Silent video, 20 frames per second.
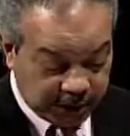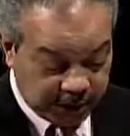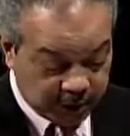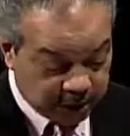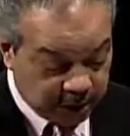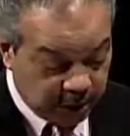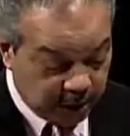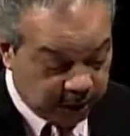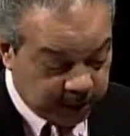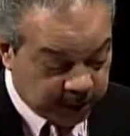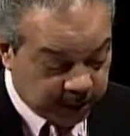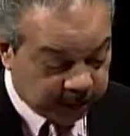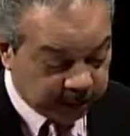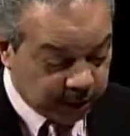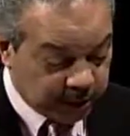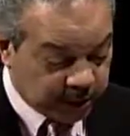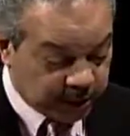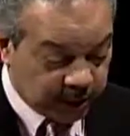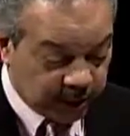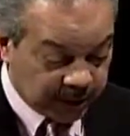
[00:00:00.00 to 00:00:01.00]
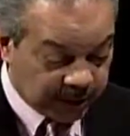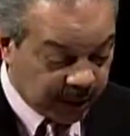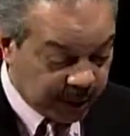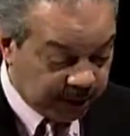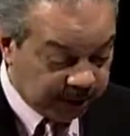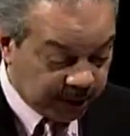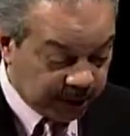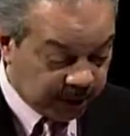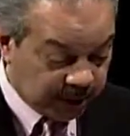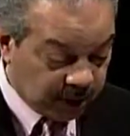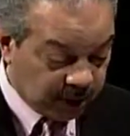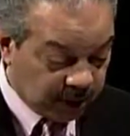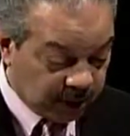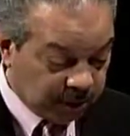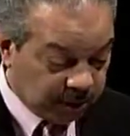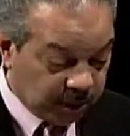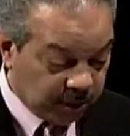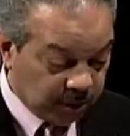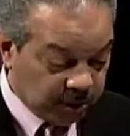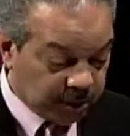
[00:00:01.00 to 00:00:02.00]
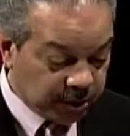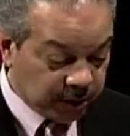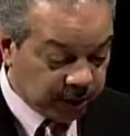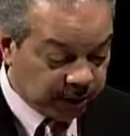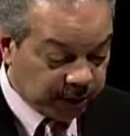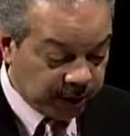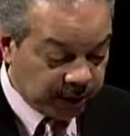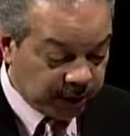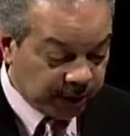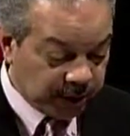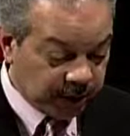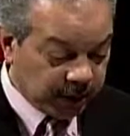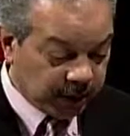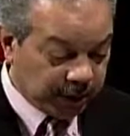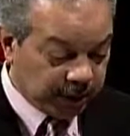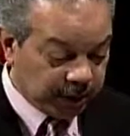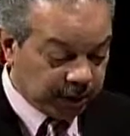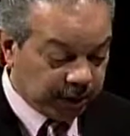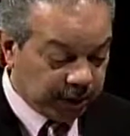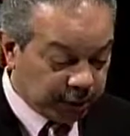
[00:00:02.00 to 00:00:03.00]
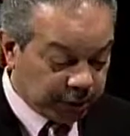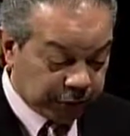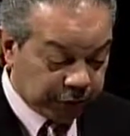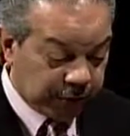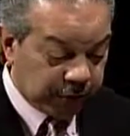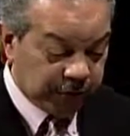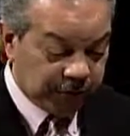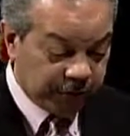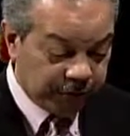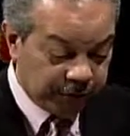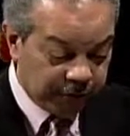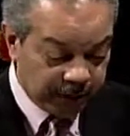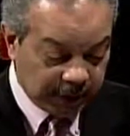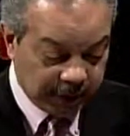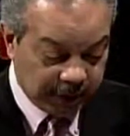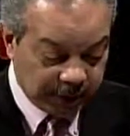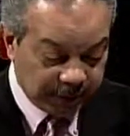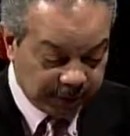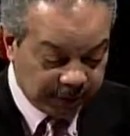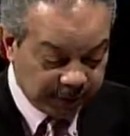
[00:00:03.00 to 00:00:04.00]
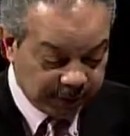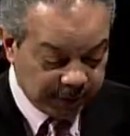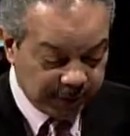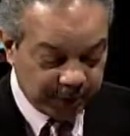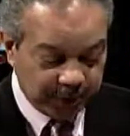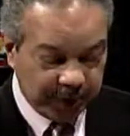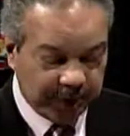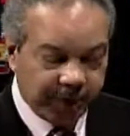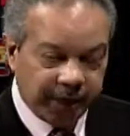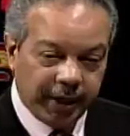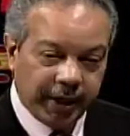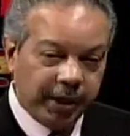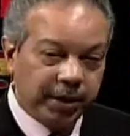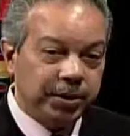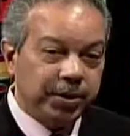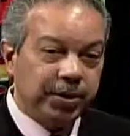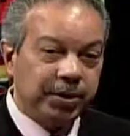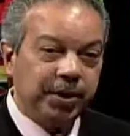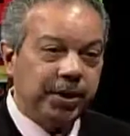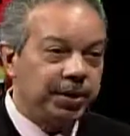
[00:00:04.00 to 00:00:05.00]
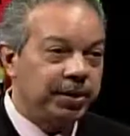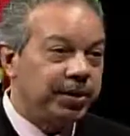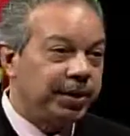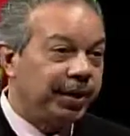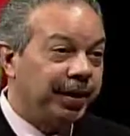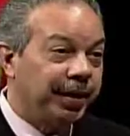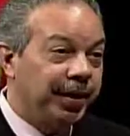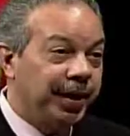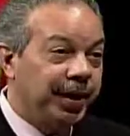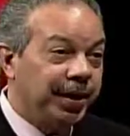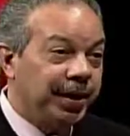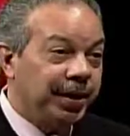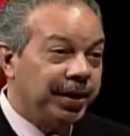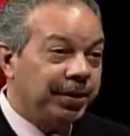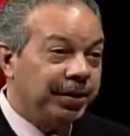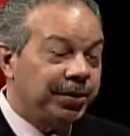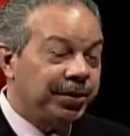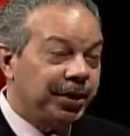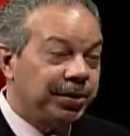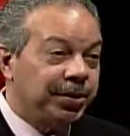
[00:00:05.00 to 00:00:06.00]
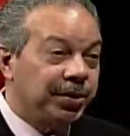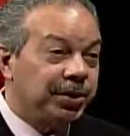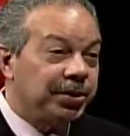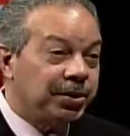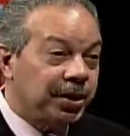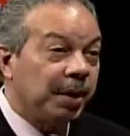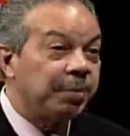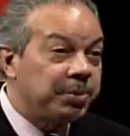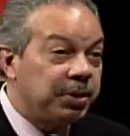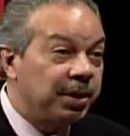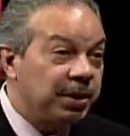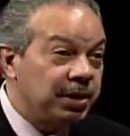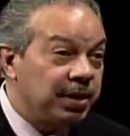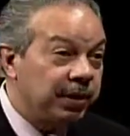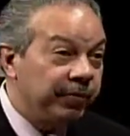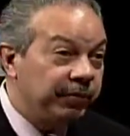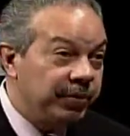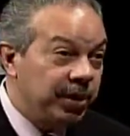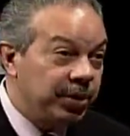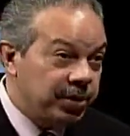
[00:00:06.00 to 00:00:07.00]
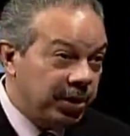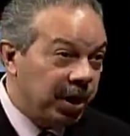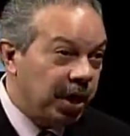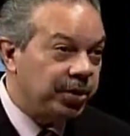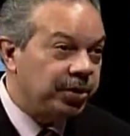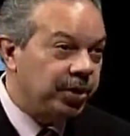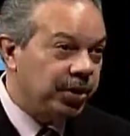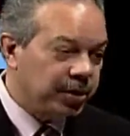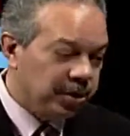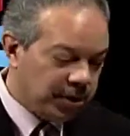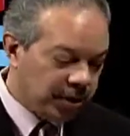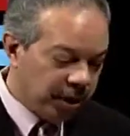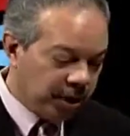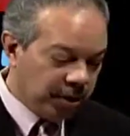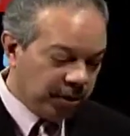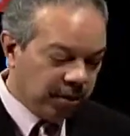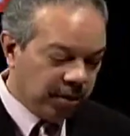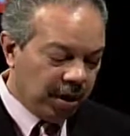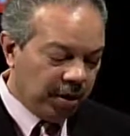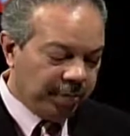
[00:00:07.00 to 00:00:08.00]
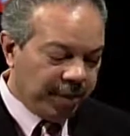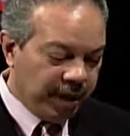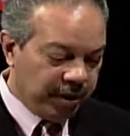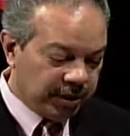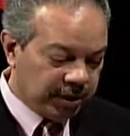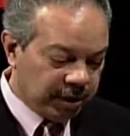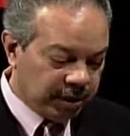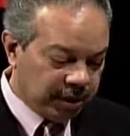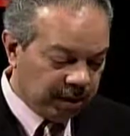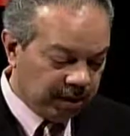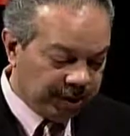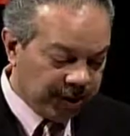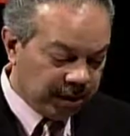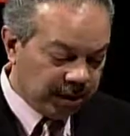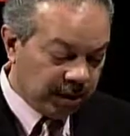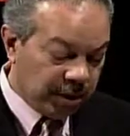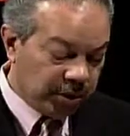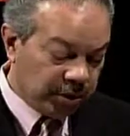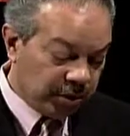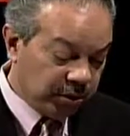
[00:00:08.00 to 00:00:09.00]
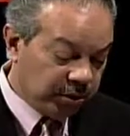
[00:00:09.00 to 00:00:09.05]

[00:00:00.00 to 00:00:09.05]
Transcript: as always, of course, our time is so constricted, really, when we get into these such substantive discussions, about issues.